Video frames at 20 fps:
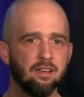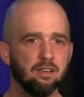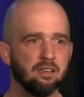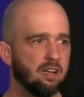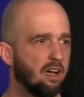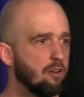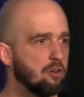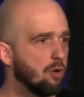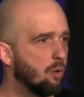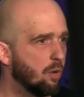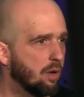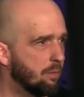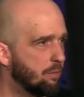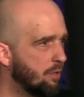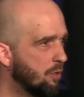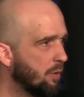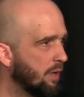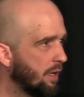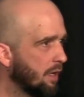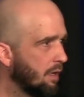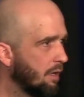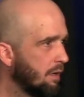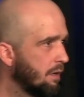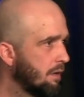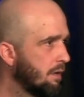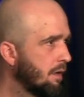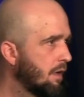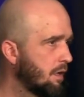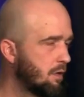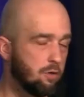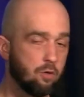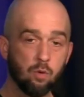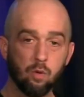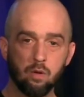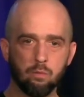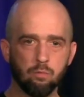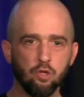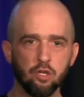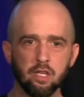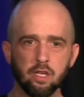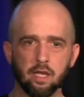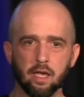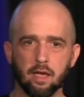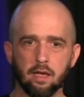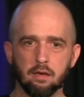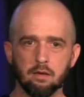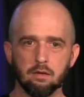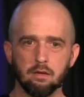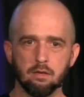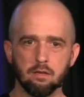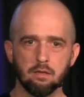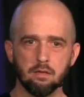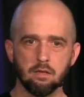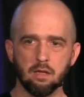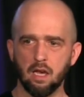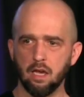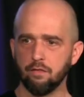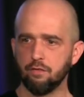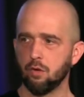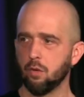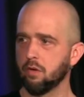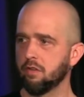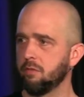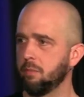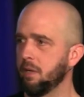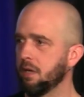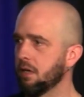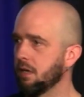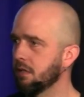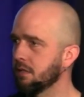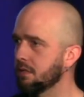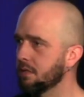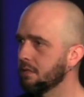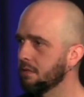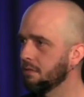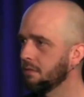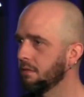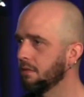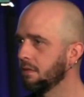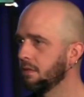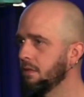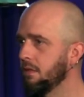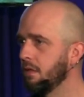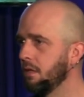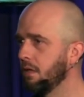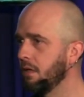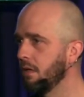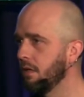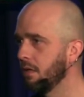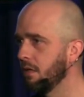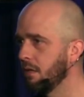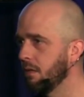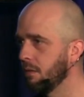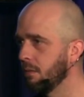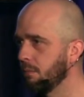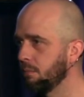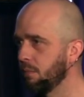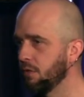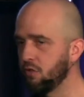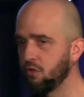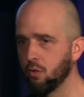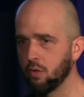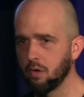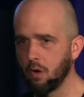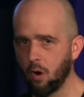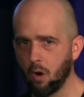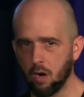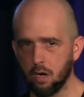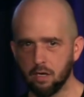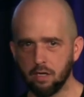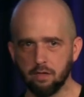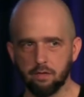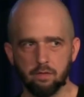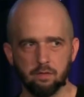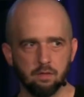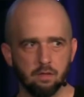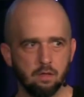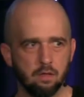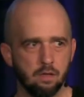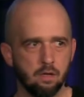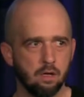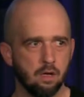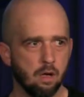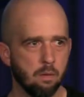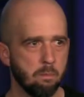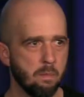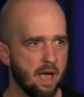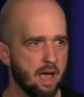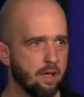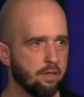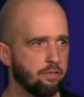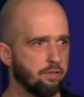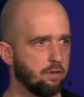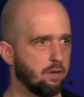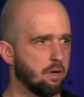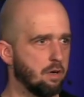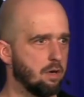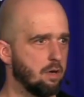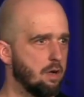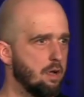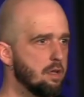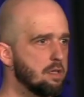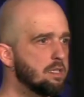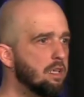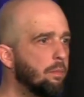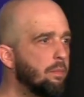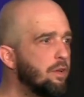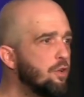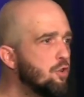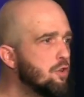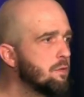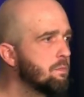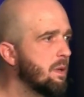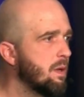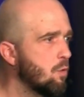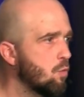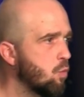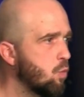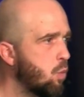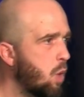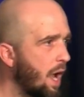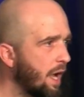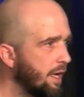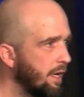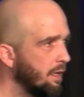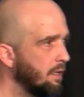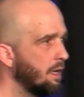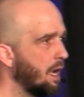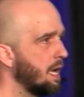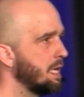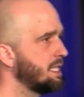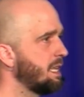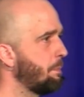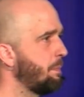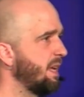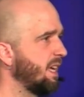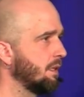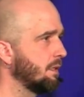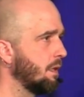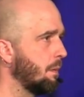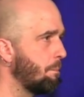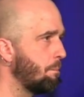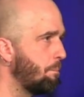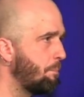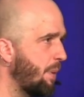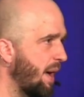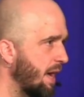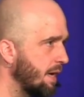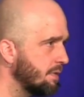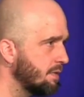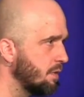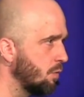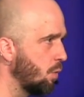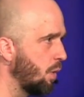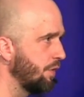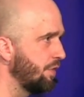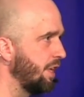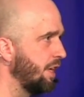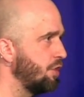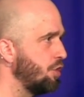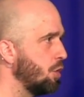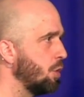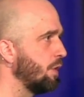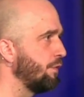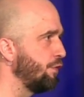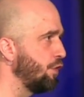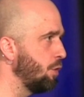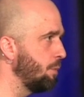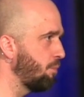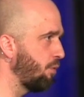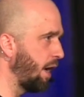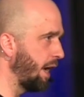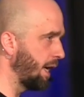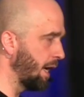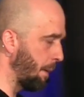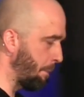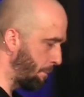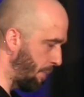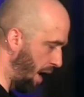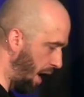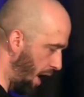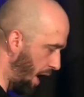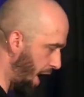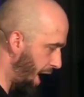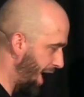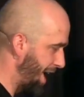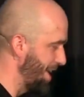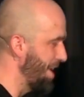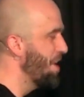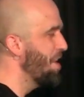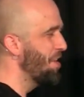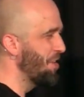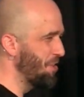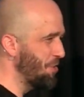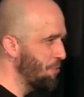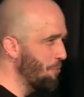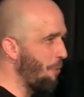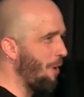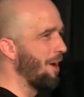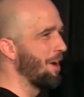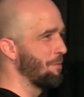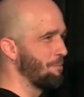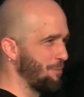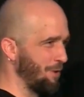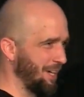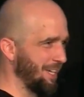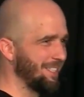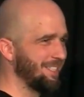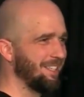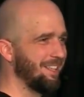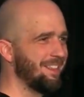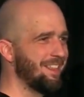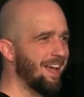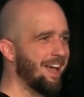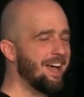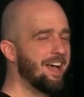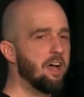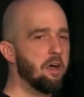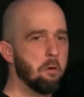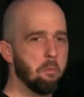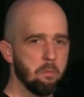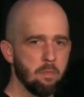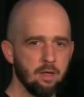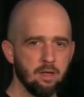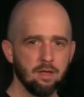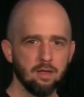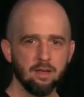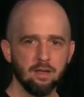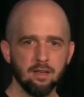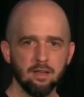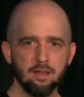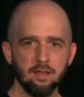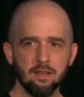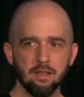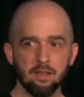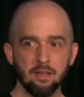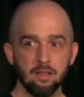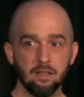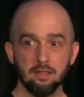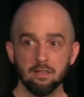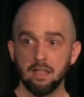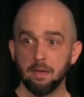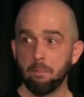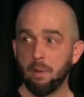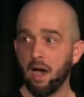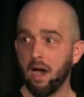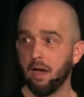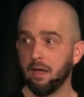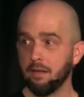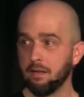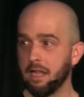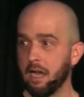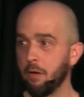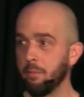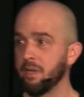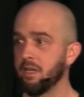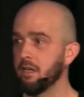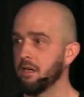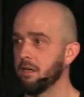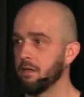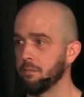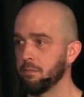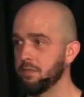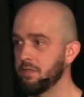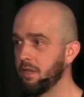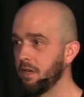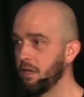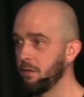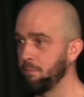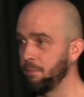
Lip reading: I don't know what I'm doing. I don't know what I'm looking at. I have no experience. But to an artist, a master, somebody who's been recognized at being the best in what they do, if you break a pot and you want to bring it to them, that pot now becomes a